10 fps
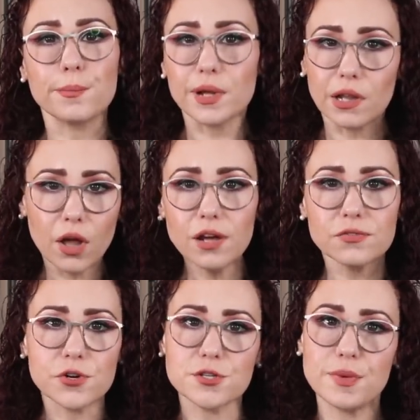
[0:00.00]
But law
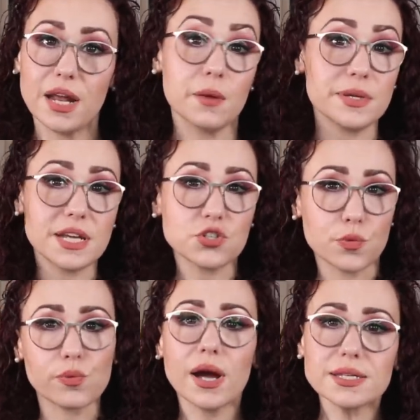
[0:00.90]
enforcement and a potential
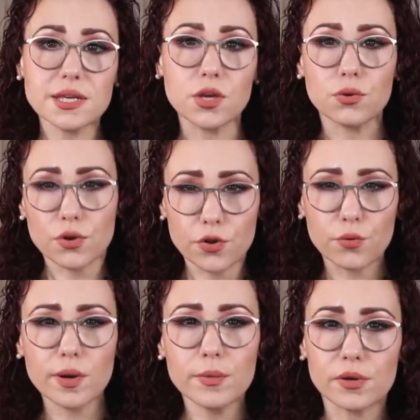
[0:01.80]
prosecutor in a
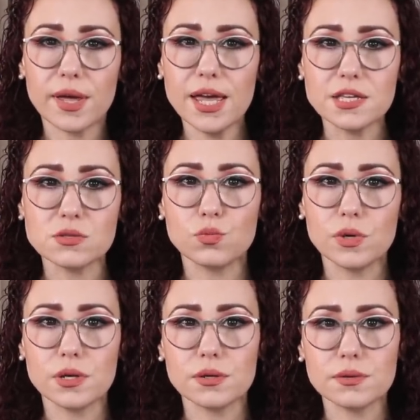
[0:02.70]
criminal case
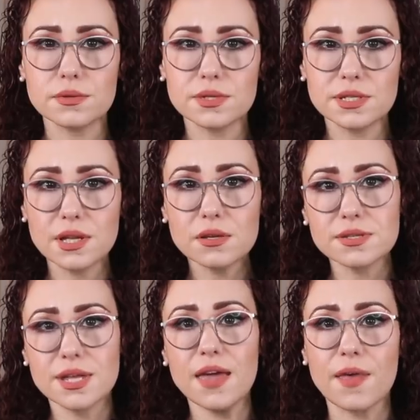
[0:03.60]
will still
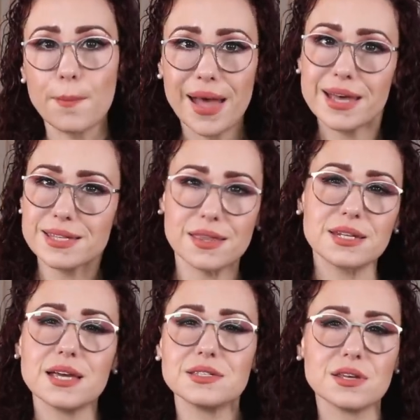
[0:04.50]
say that passing the
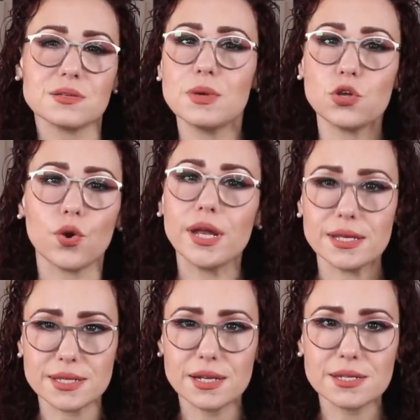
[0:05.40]
test doesn't mean you're
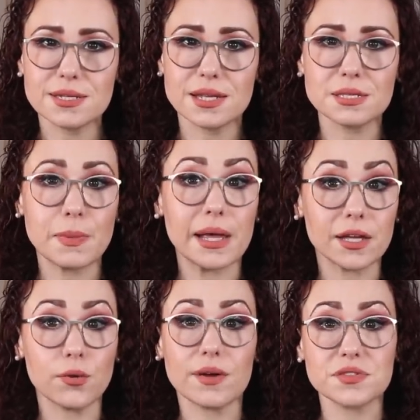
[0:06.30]
innocent, since
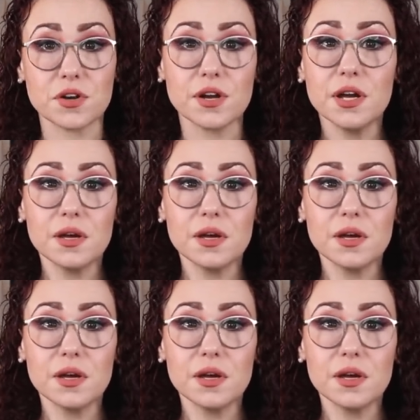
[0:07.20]
polygraphs are